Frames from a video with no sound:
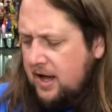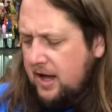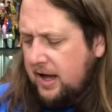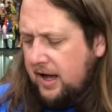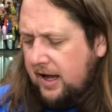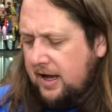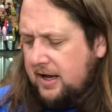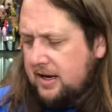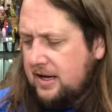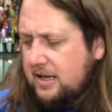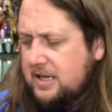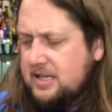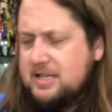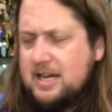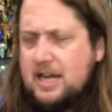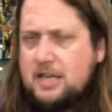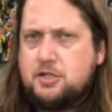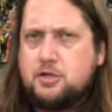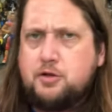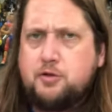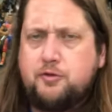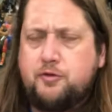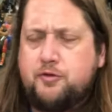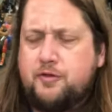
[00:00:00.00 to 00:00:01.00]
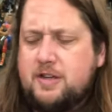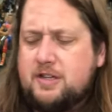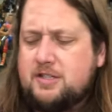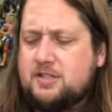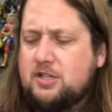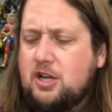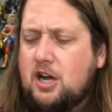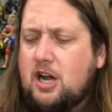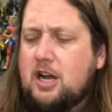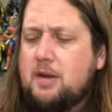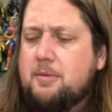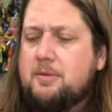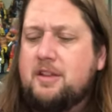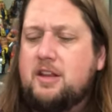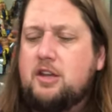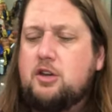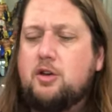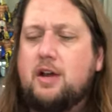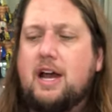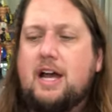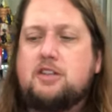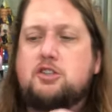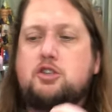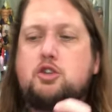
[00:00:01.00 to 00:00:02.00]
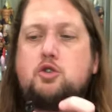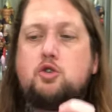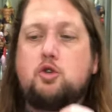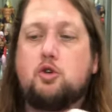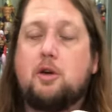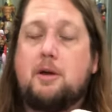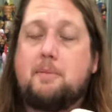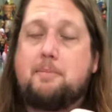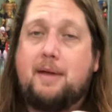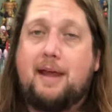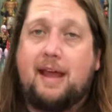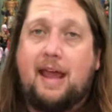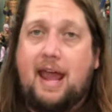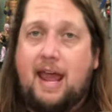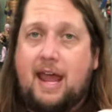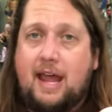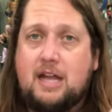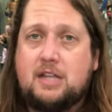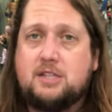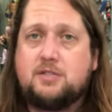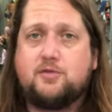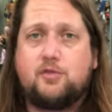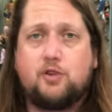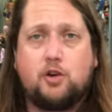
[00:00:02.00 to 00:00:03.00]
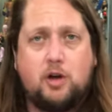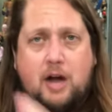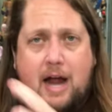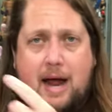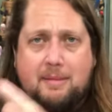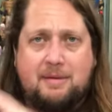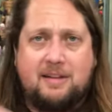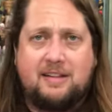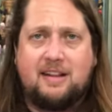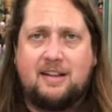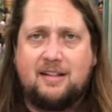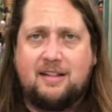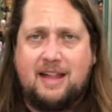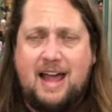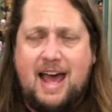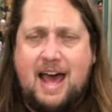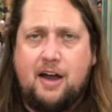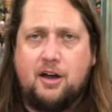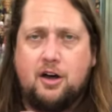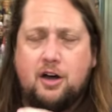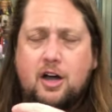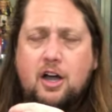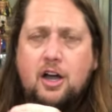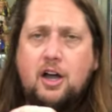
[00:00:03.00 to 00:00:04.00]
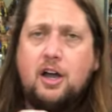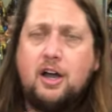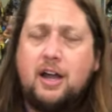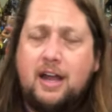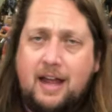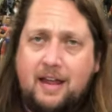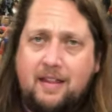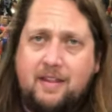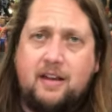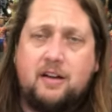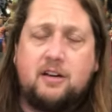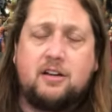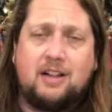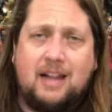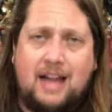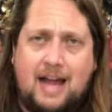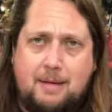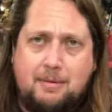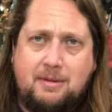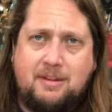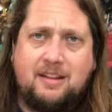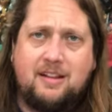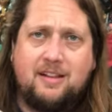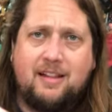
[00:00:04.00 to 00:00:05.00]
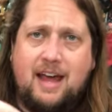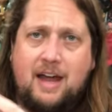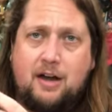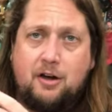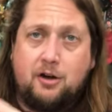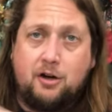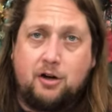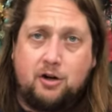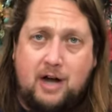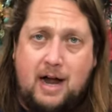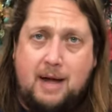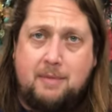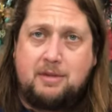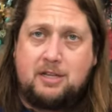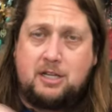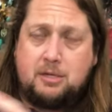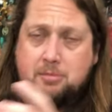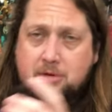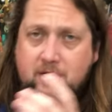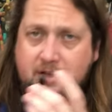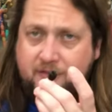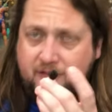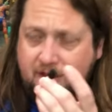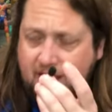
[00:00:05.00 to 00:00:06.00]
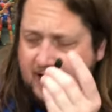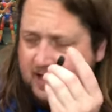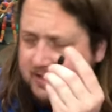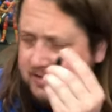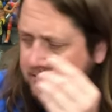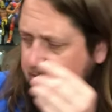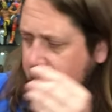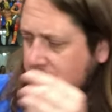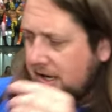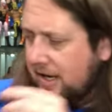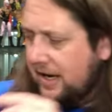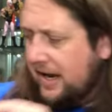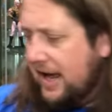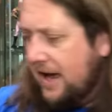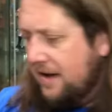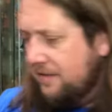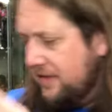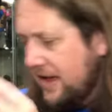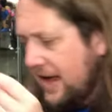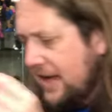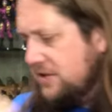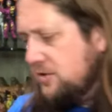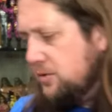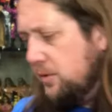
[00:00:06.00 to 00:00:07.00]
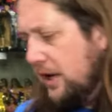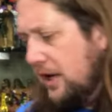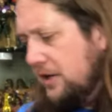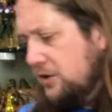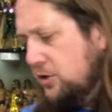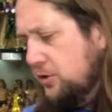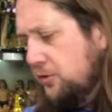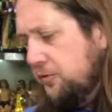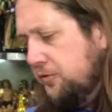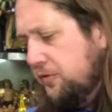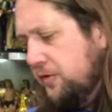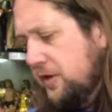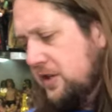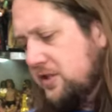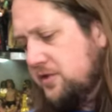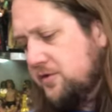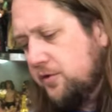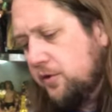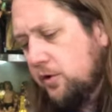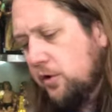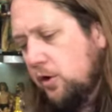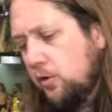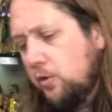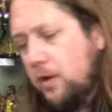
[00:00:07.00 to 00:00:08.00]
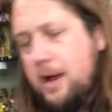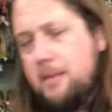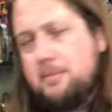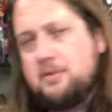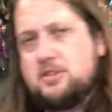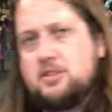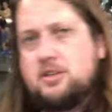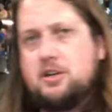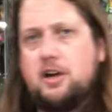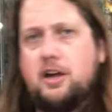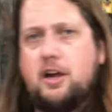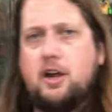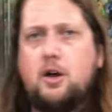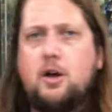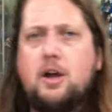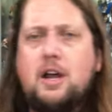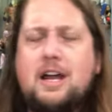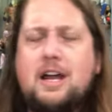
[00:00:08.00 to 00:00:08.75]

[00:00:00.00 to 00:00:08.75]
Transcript: And he's got two fists on him, and then you got two gripping hands for grabbing the ladder and then climbing the ladder and grabbing the briefcase. So you got to have that. So we got two fists for old Rey Mysterio.